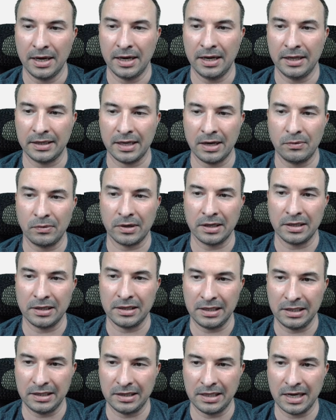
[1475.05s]
And now you can
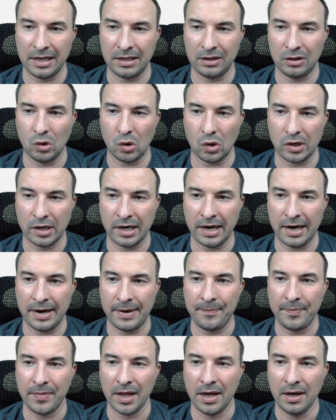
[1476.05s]
see the Docker
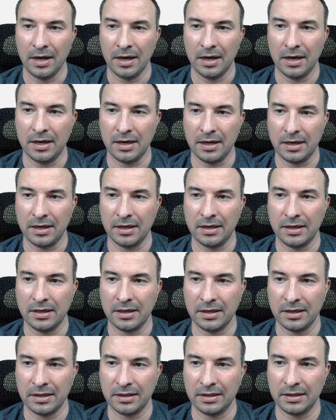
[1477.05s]

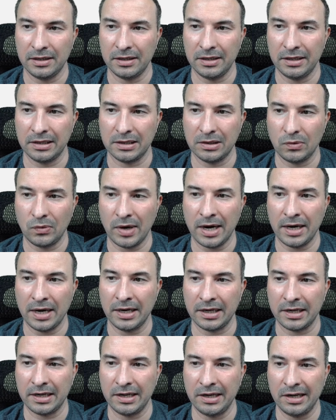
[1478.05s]
is
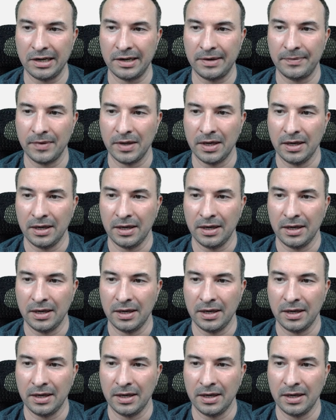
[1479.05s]
running here,